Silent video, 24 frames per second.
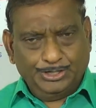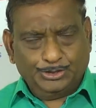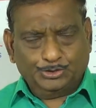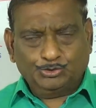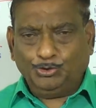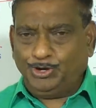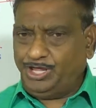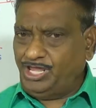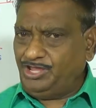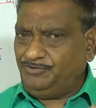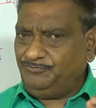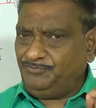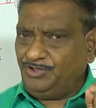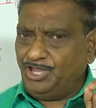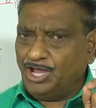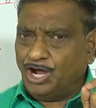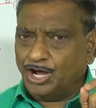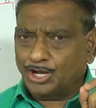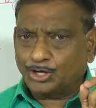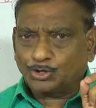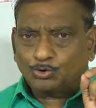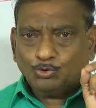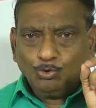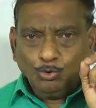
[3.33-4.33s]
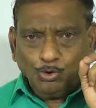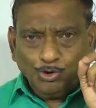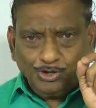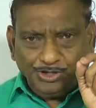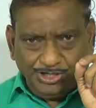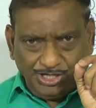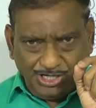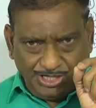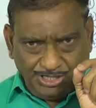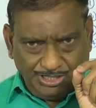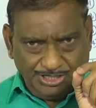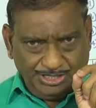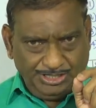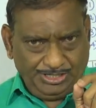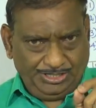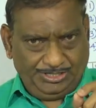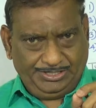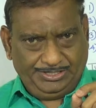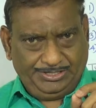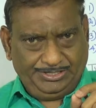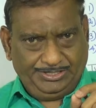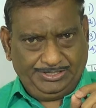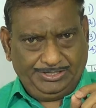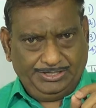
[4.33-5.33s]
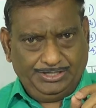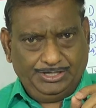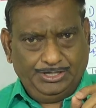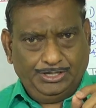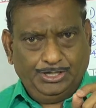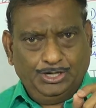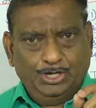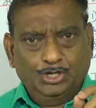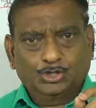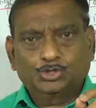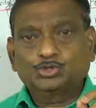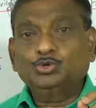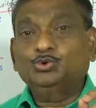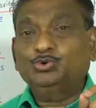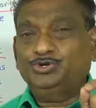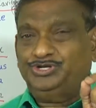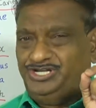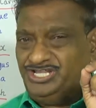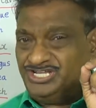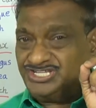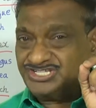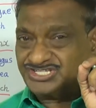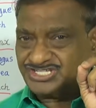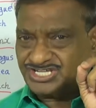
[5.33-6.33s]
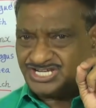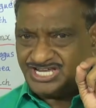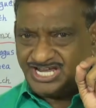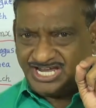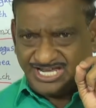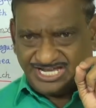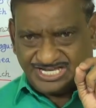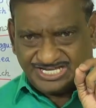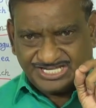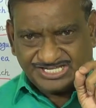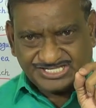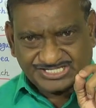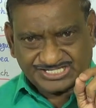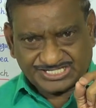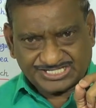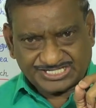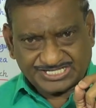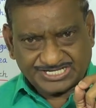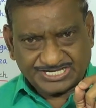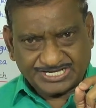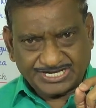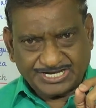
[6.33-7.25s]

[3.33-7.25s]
today we are going to discuss